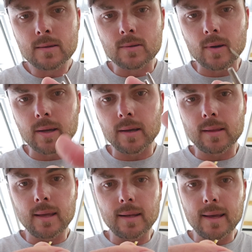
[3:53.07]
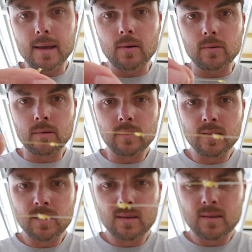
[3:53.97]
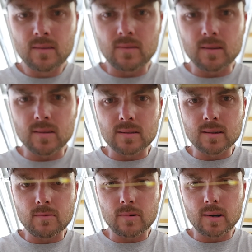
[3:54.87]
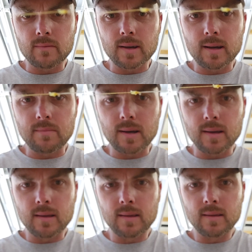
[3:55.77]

So I cut that down. You can see where I've got my